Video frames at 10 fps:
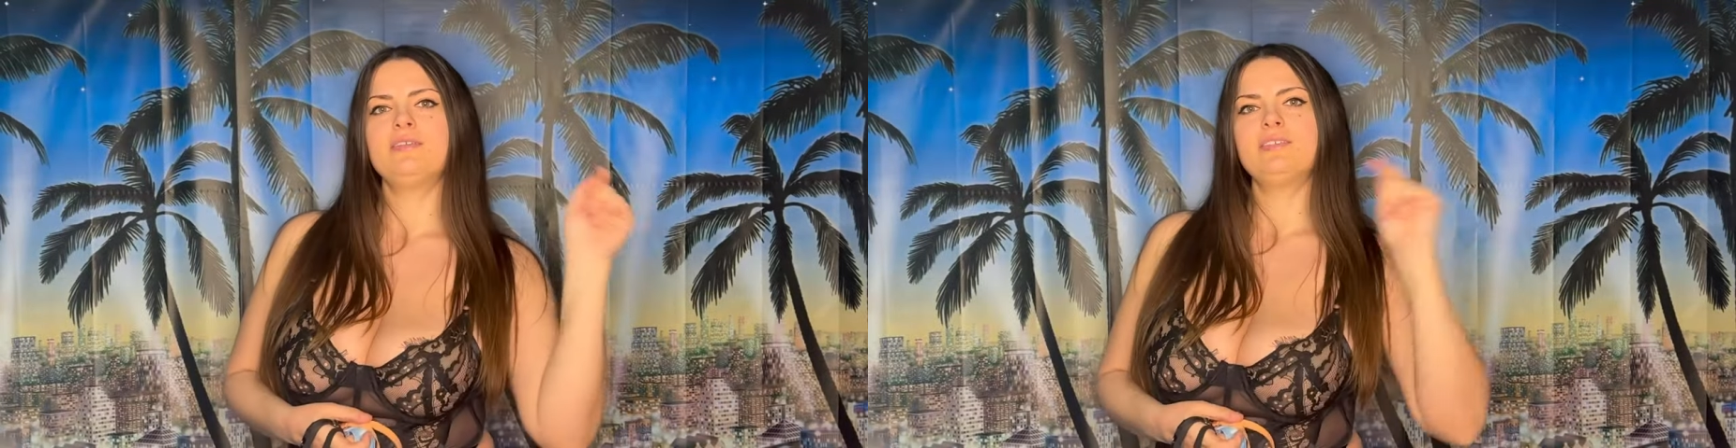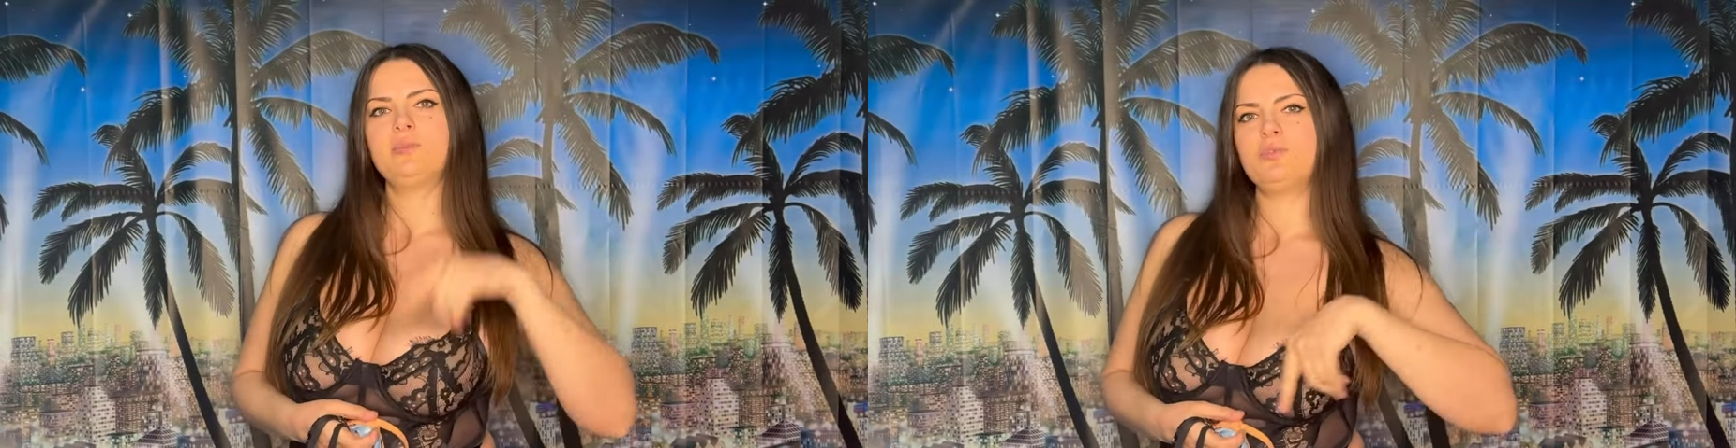
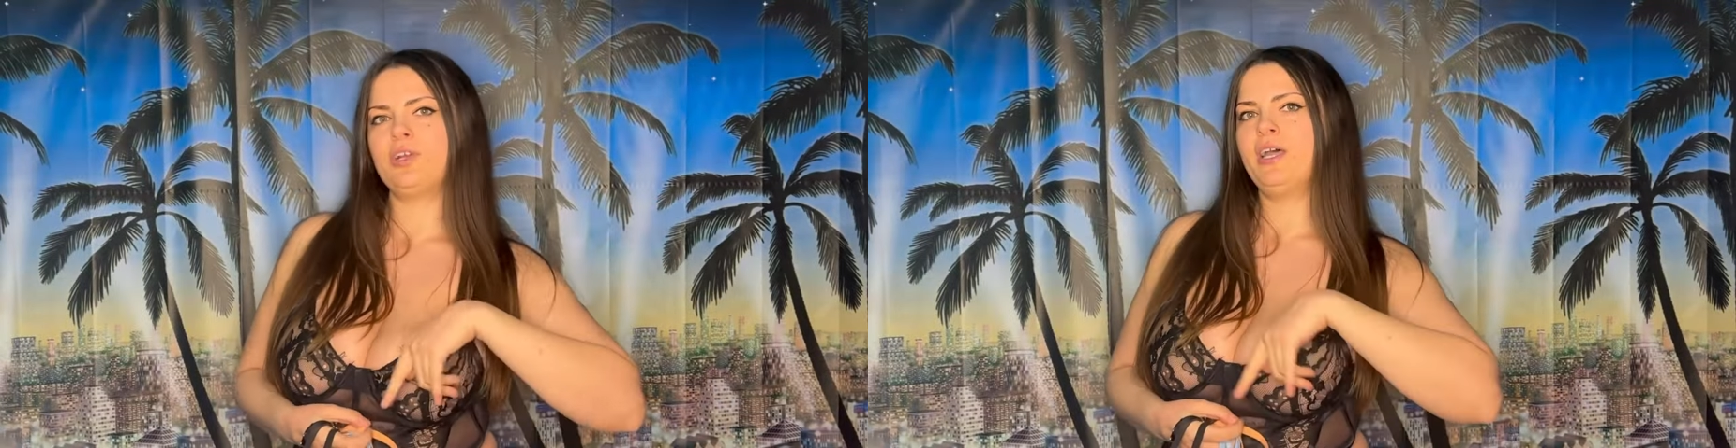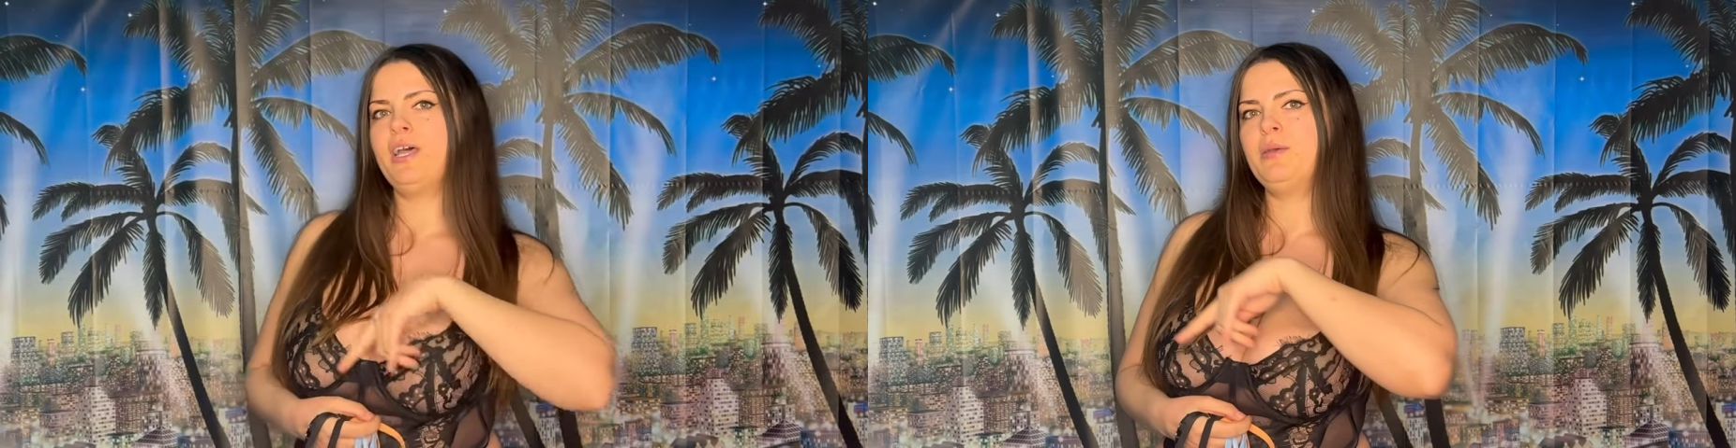
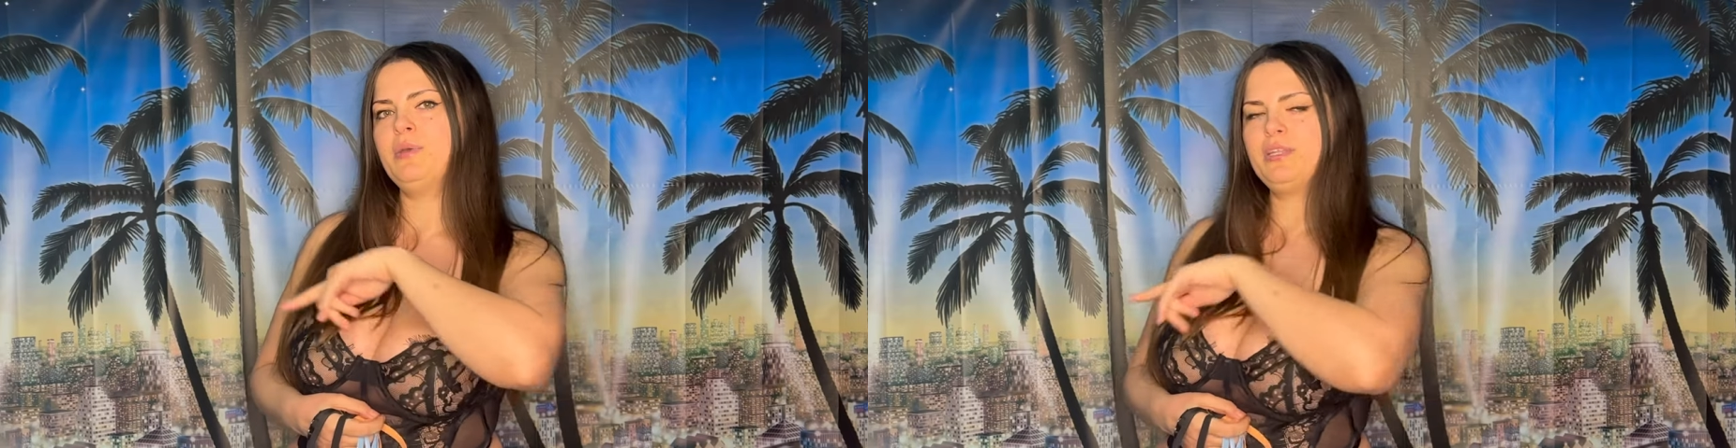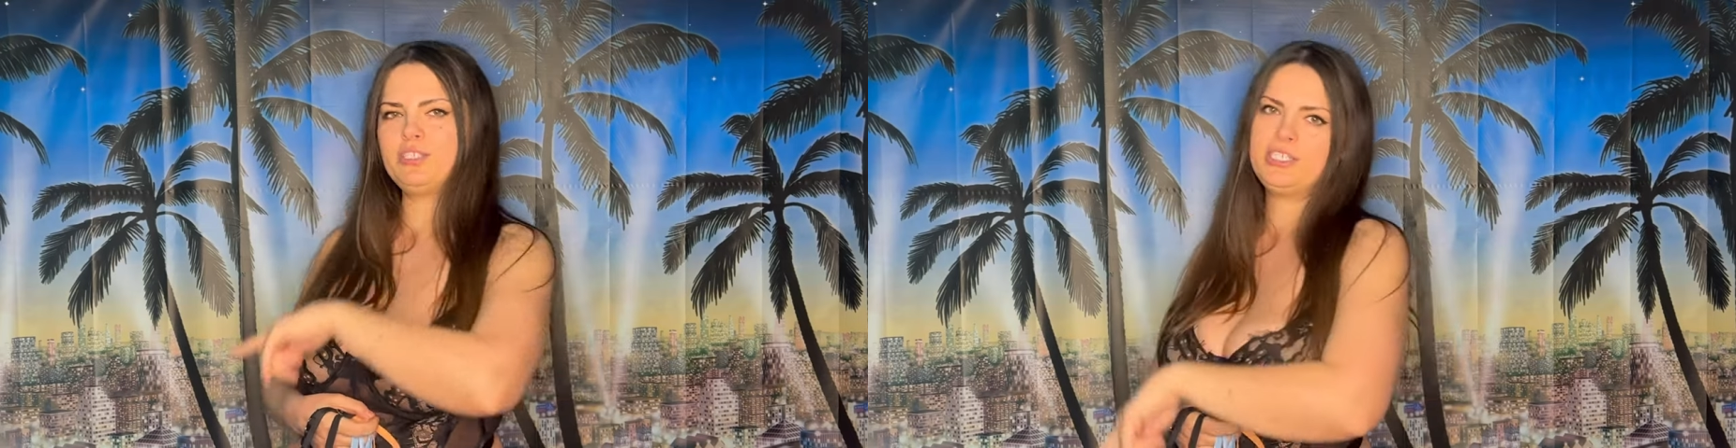subscribe,
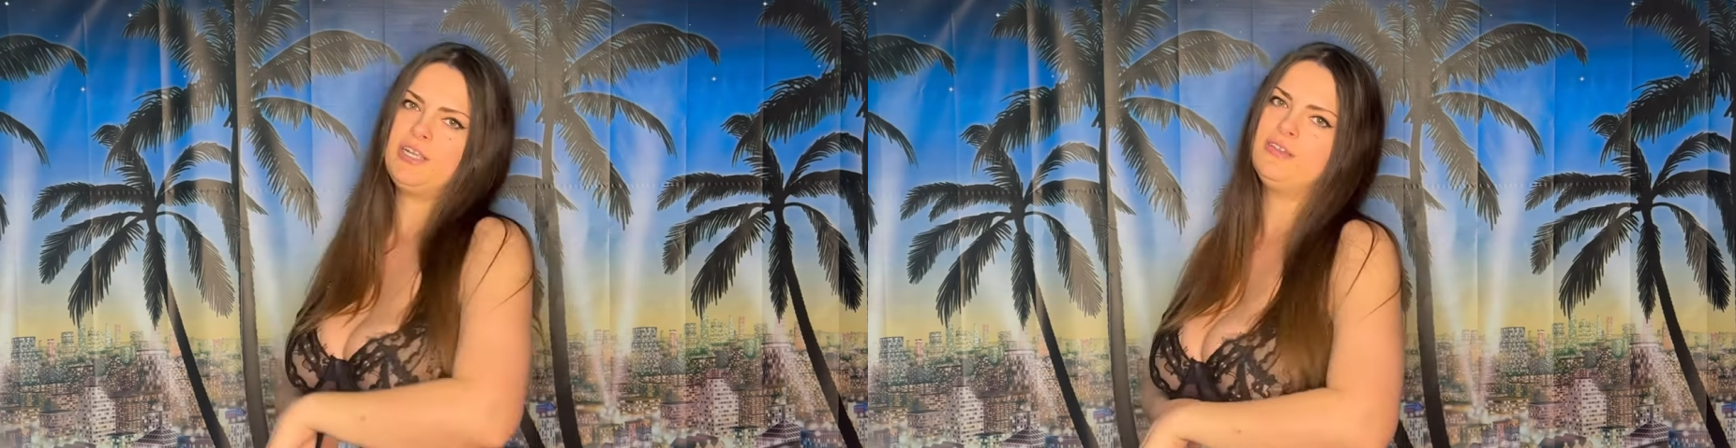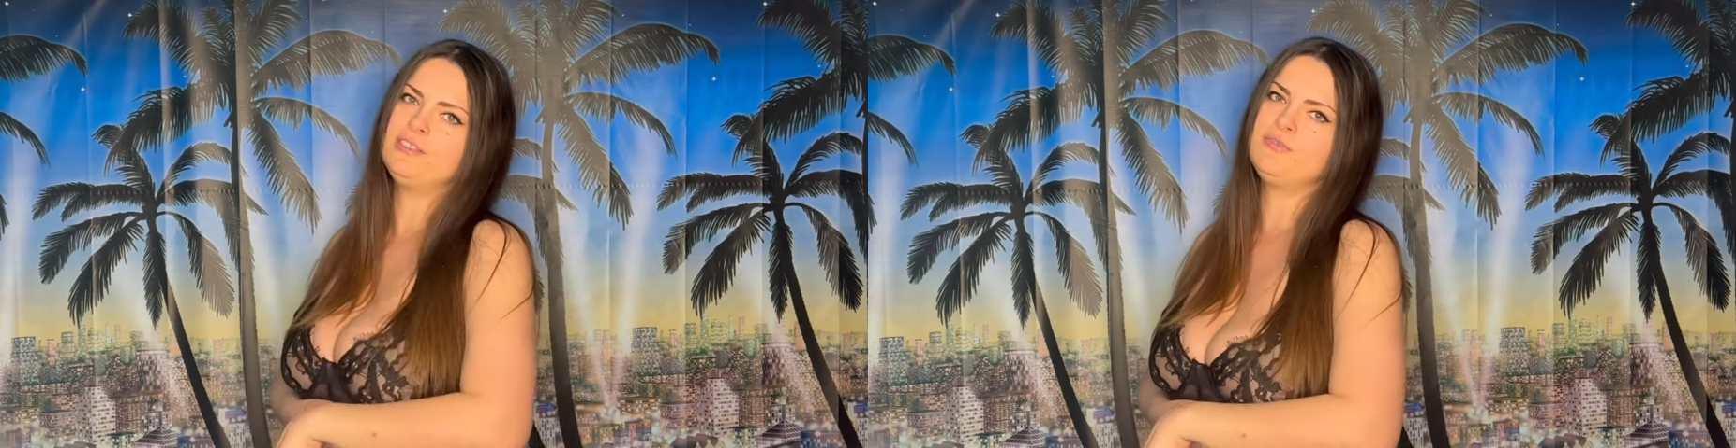
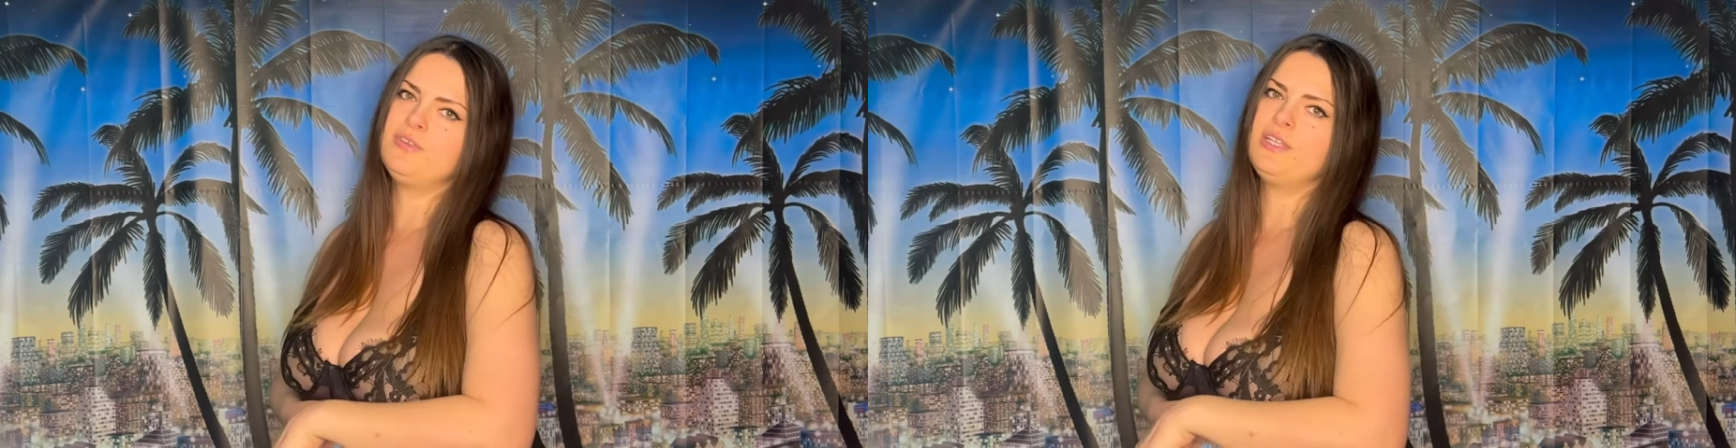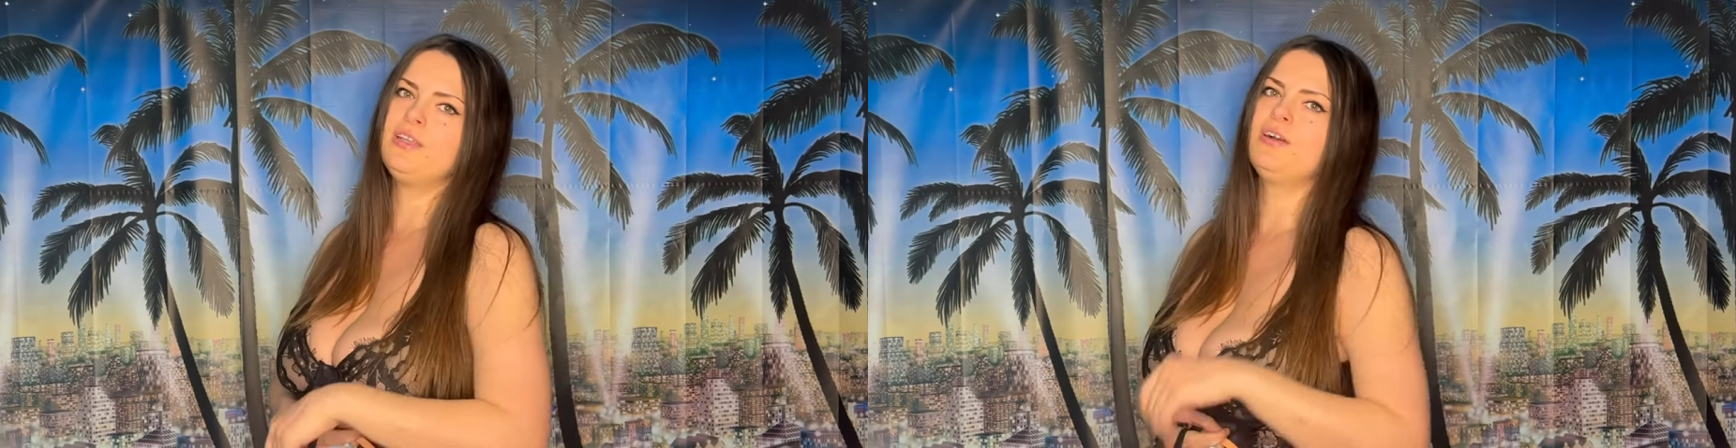share this
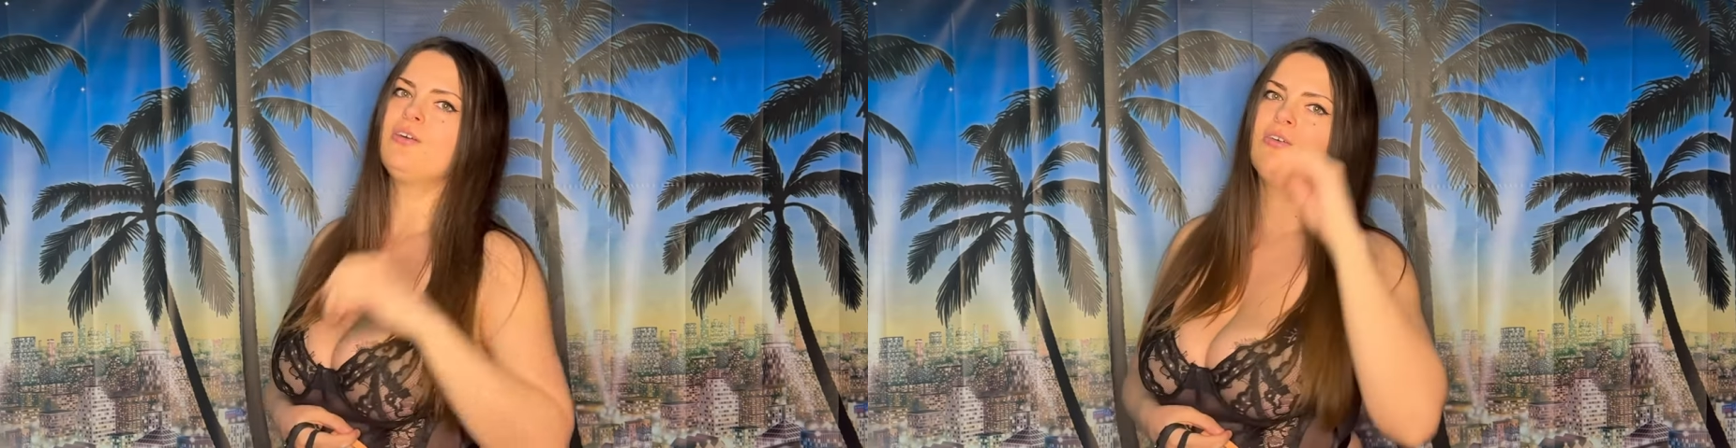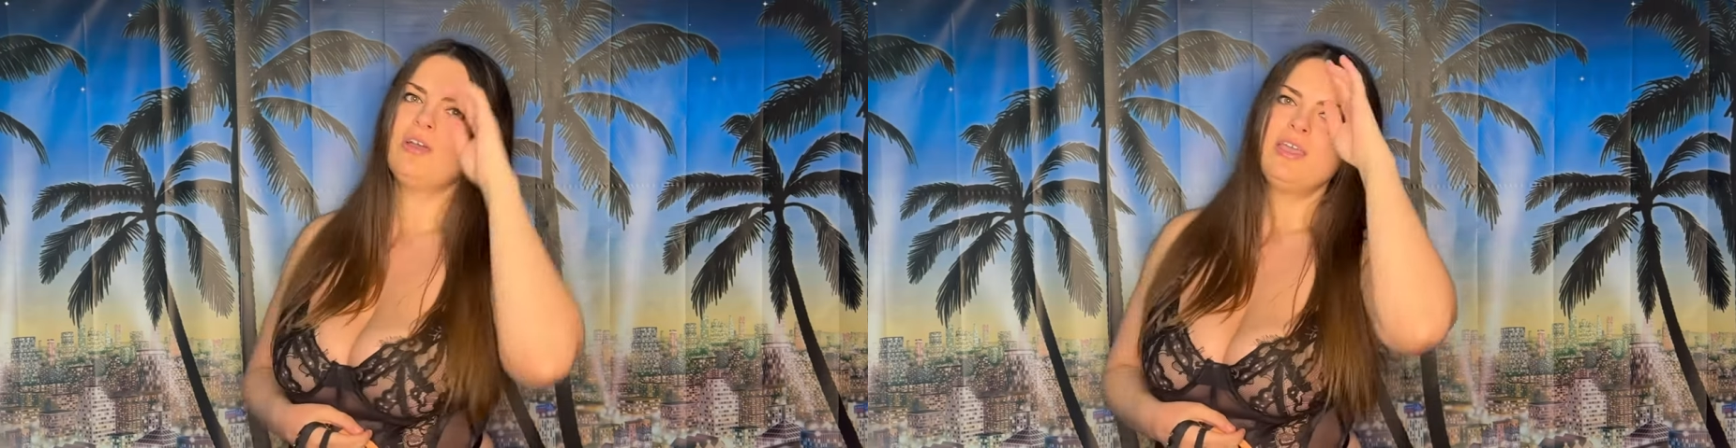
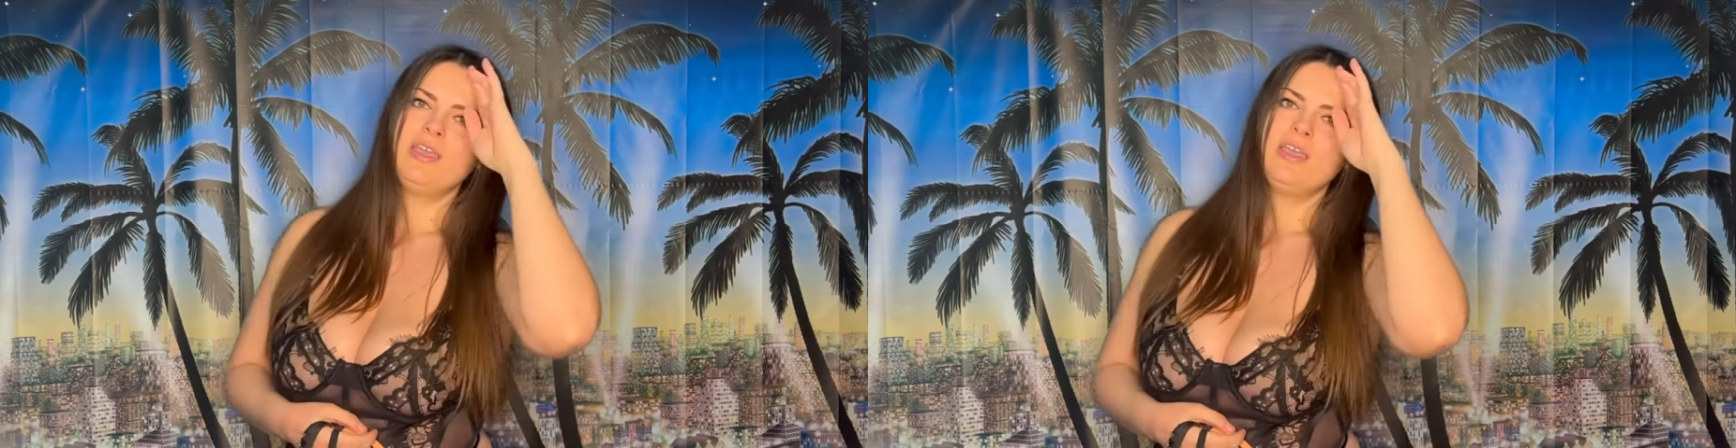video,